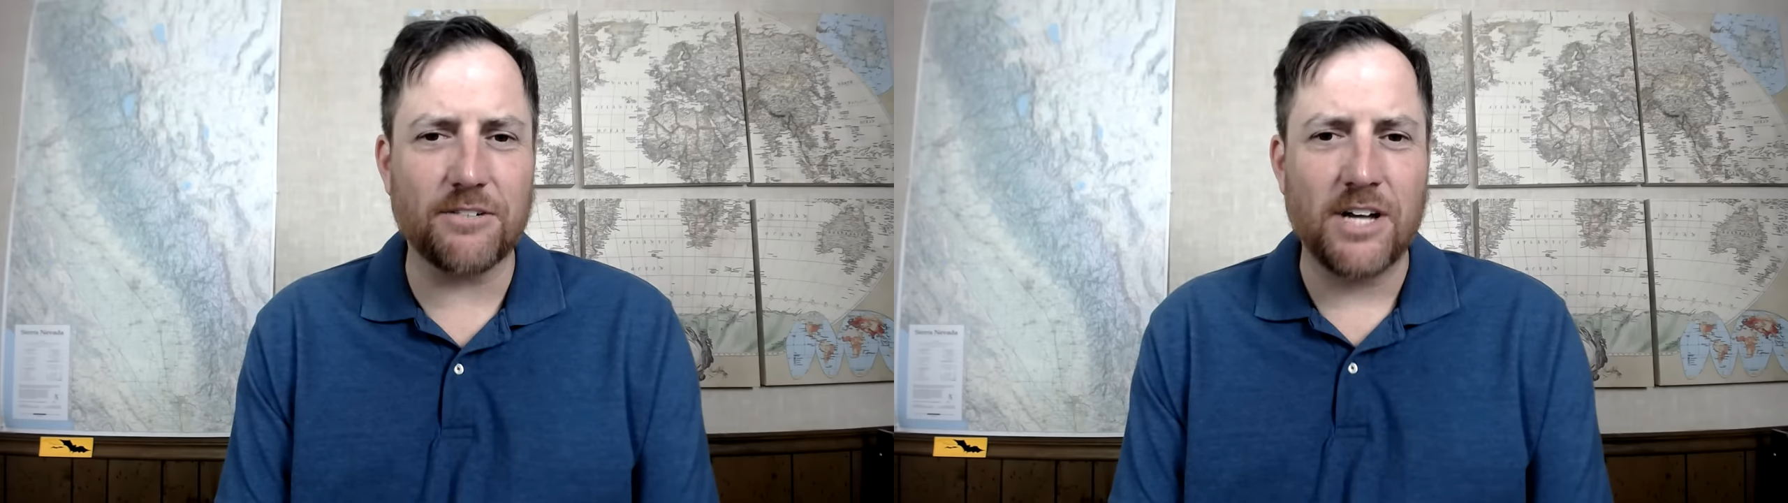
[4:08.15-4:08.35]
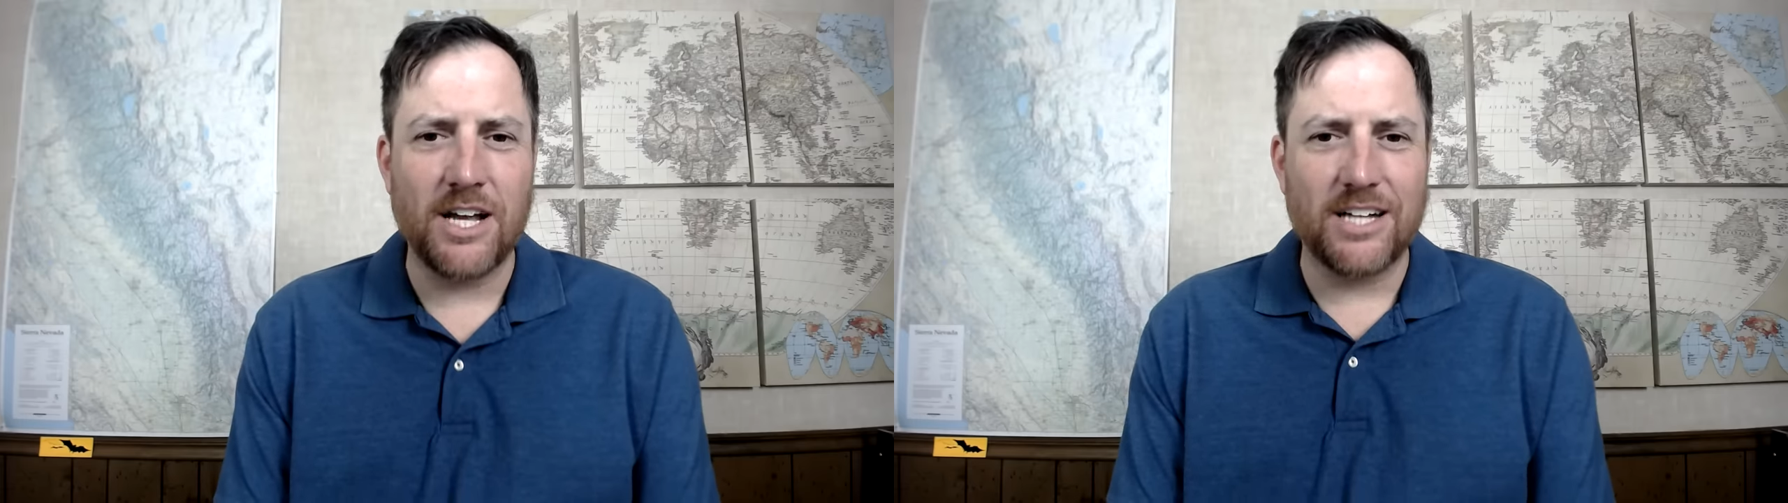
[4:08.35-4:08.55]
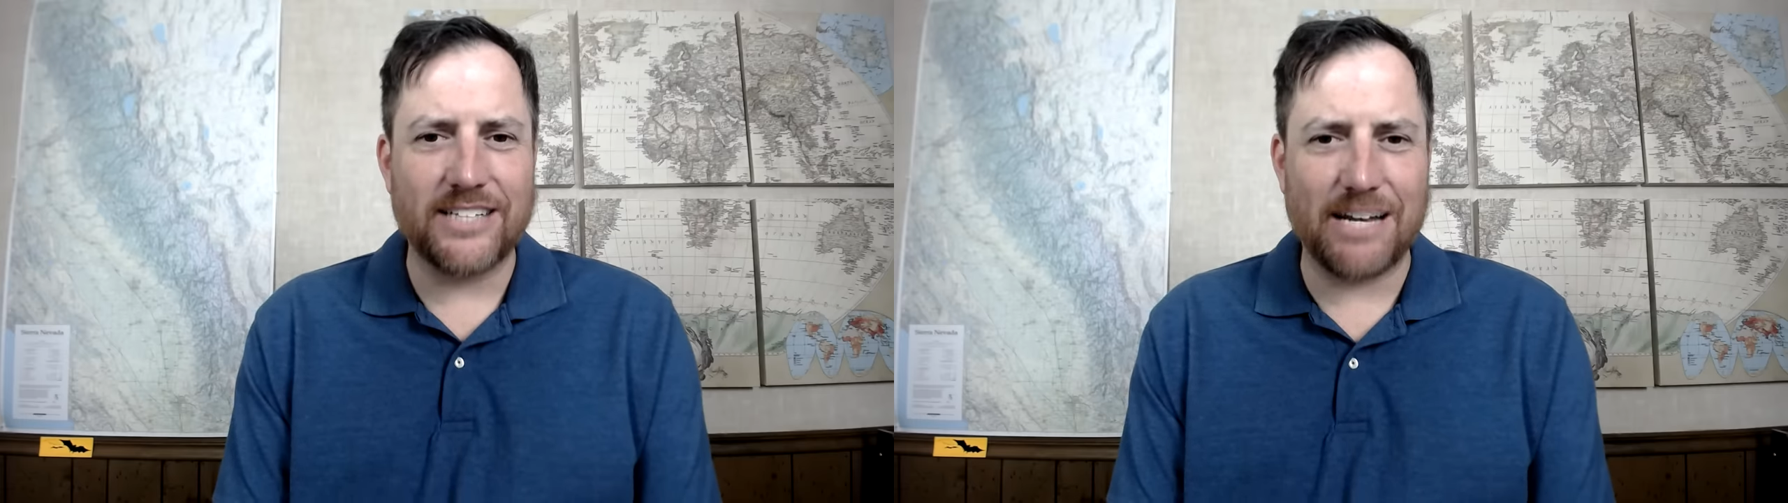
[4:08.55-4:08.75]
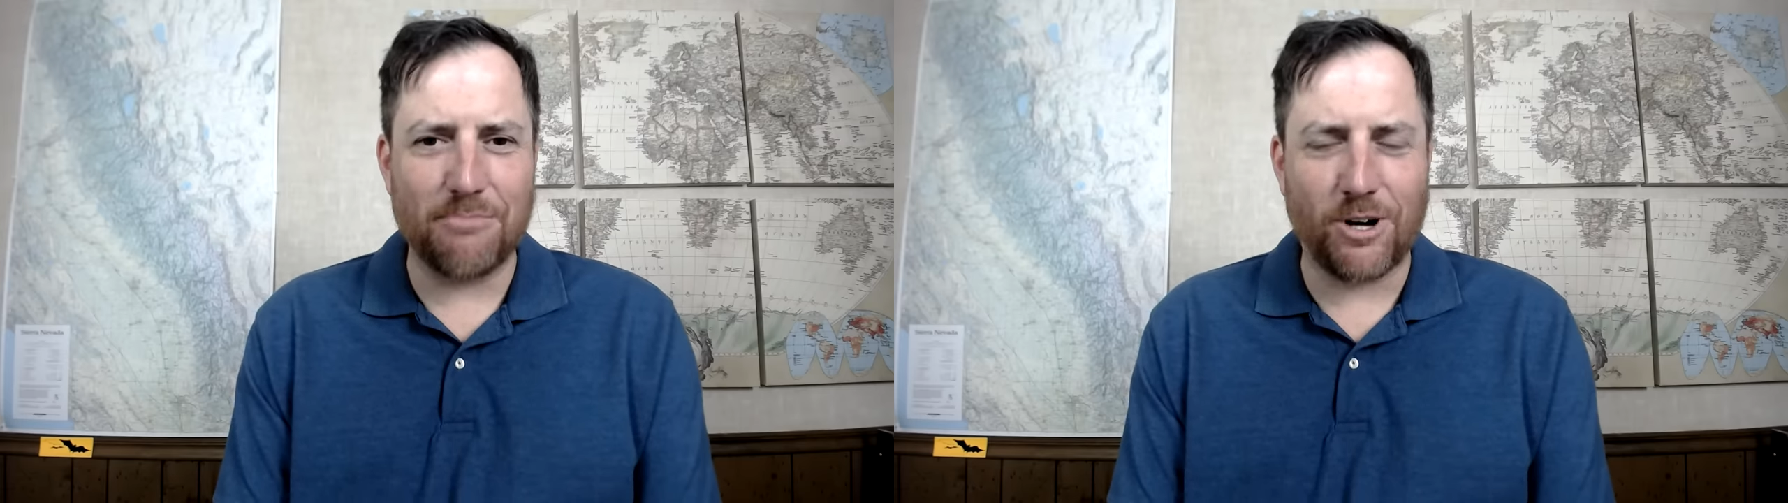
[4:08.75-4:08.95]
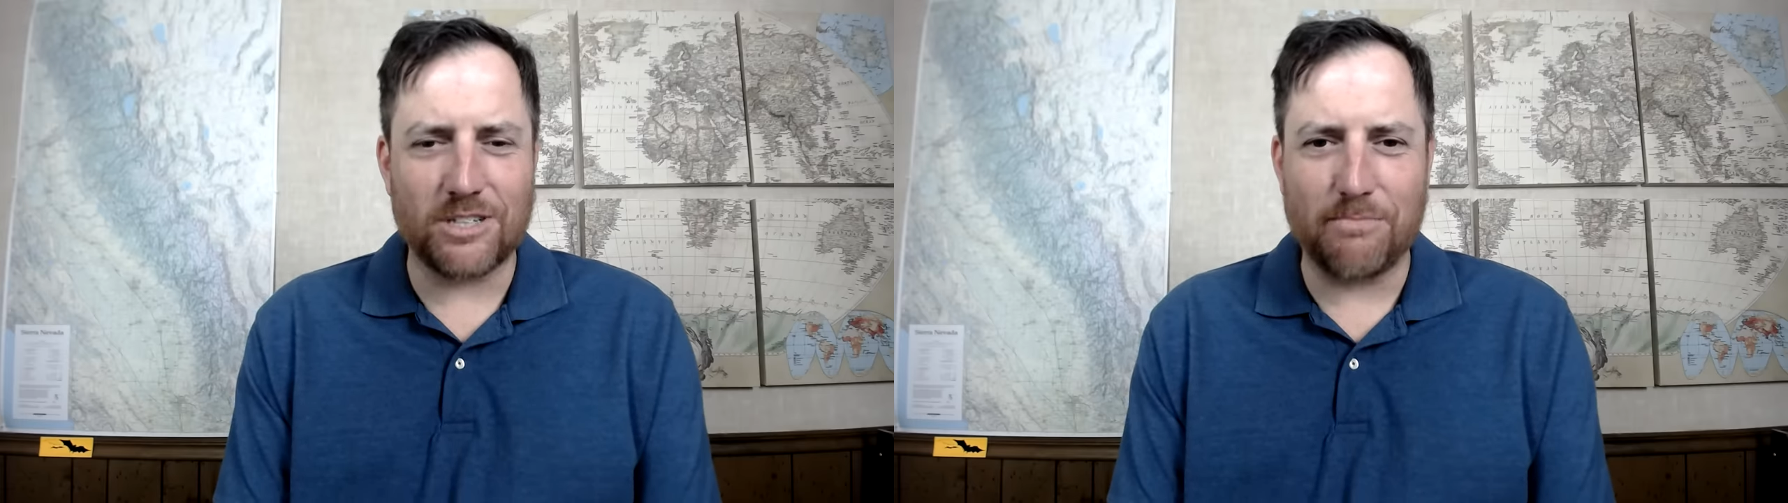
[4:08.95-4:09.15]
So
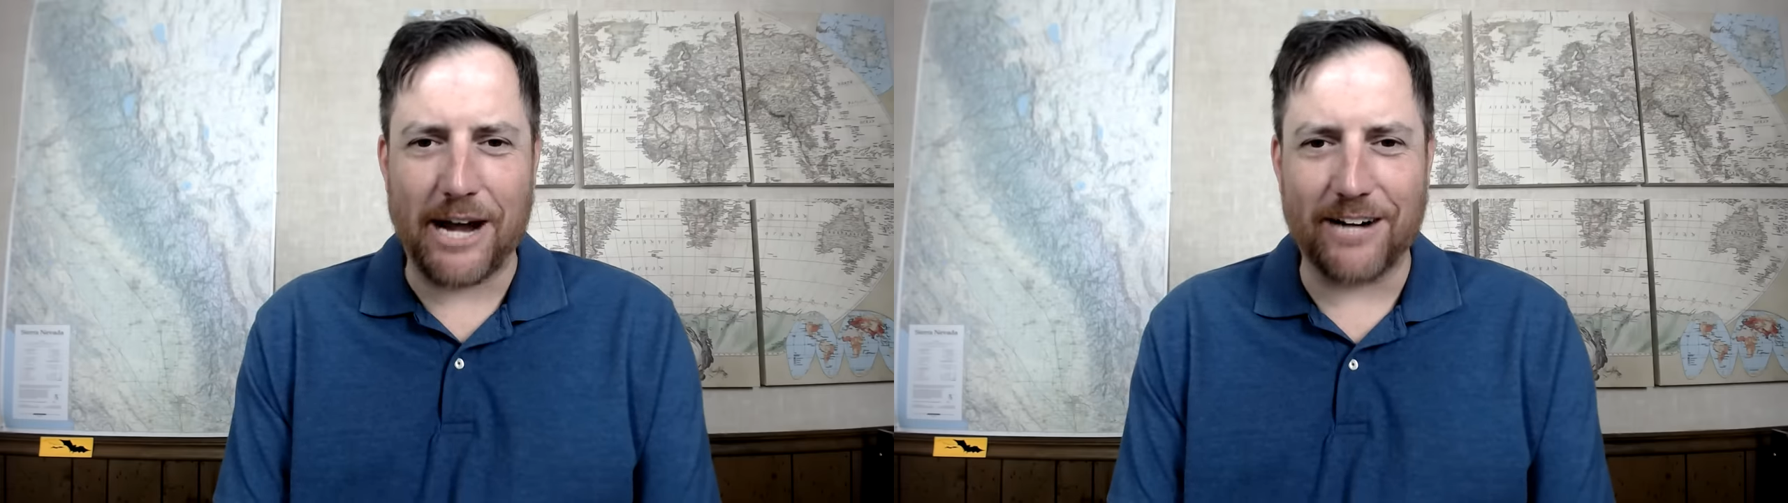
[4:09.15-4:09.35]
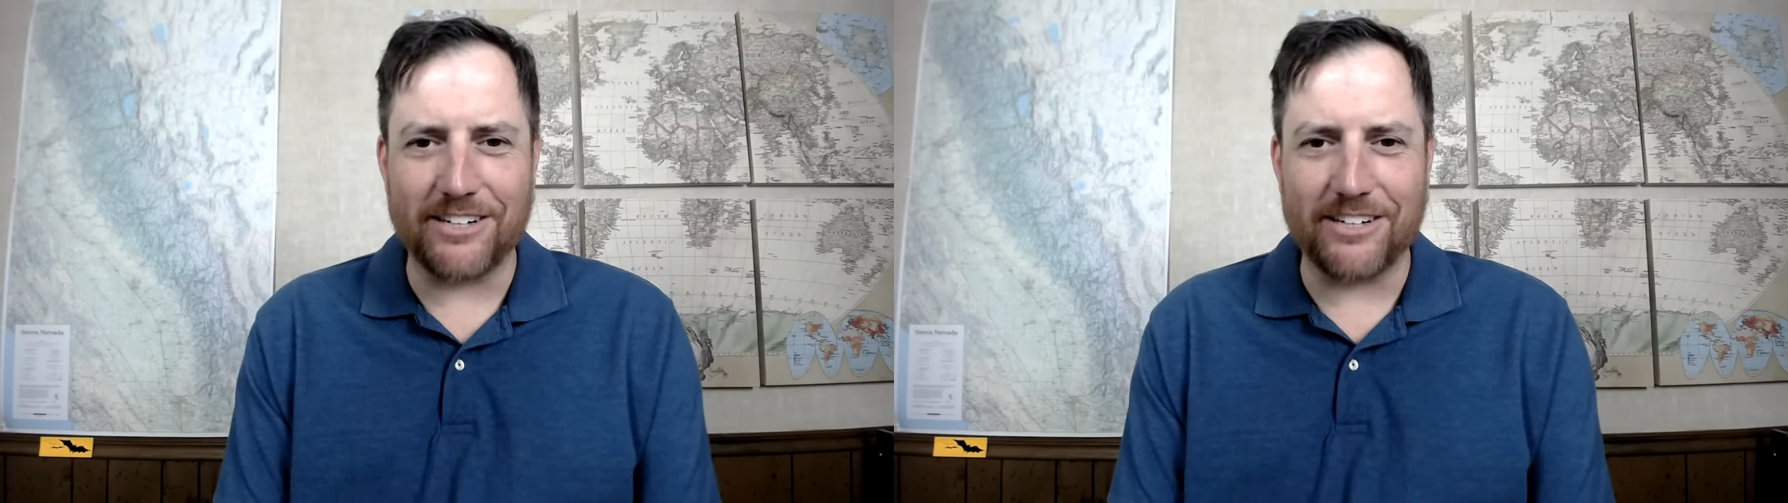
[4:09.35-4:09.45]
Saint Martin